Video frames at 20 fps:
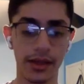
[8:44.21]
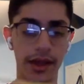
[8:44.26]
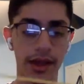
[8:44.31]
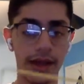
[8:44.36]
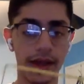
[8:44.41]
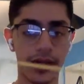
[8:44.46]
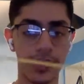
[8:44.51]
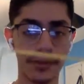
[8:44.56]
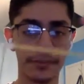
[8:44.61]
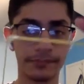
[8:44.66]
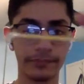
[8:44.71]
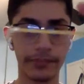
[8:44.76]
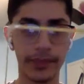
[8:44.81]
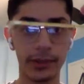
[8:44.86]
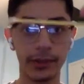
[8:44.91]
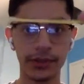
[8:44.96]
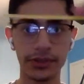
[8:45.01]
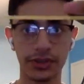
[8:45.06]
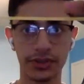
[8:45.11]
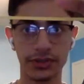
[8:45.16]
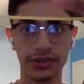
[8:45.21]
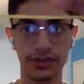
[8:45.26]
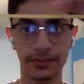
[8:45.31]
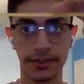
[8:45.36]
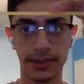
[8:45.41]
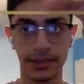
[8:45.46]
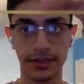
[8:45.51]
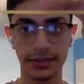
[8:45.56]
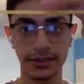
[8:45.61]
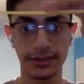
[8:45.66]
And I want to show you
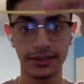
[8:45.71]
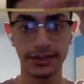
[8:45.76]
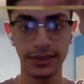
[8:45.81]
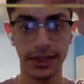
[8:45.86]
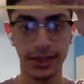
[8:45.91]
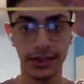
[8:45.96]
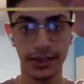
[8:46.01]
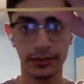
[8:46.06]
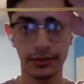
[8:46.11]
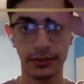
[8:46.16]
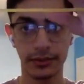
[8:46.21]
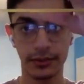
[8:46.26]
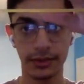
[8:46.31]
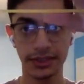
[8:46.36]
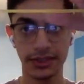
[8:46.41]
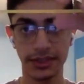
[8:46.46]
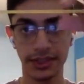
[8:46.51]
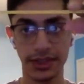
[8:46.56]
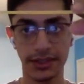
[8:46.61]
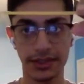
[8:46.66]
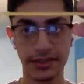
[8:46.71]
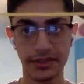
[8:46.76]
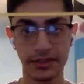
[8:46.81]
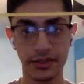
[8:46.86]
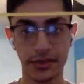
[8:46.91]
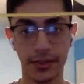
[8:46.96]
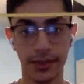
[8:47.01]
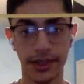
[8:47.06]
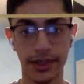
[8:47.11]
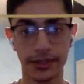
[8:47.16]
something else. You see how, once again, this
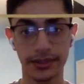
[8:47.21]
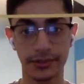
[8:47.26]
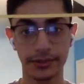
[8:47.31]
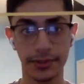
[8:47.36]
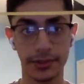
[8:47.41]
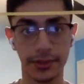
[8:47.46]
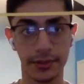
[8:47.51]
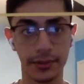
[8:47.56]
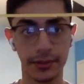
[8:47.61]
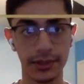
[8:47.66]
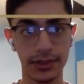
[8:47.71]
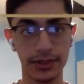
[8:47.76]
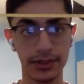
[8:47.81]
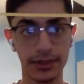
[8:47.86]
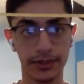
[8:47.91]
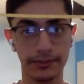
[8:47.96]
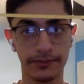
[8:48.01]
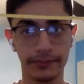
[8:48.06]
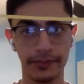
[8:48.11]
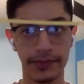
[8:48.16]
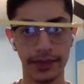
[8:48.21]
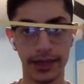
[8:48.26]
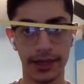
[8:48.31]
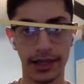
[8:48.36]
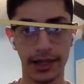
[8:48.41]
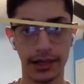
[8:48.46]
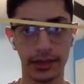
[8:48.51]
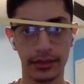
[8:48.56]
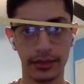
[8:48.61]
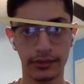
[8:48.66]
square is really weak and
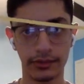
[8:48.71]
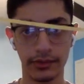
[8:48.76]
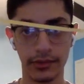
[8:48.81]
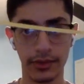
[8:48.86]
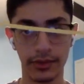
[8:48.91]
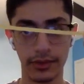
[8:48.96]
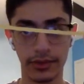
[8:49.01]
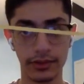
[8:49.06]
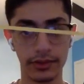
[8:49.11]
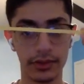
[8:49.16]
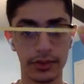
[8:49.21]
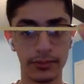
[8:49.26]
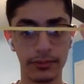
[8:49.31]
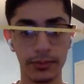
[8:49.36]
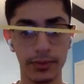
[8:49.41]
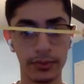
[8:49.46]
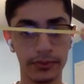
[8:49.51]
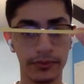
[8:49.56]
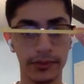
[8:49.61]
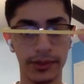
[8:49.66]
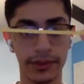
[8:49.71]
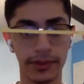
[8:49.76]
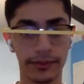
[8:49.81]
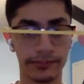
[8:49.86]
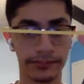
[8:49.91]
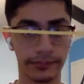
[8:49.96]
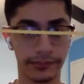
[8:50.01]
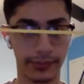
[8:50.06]
how you can move it.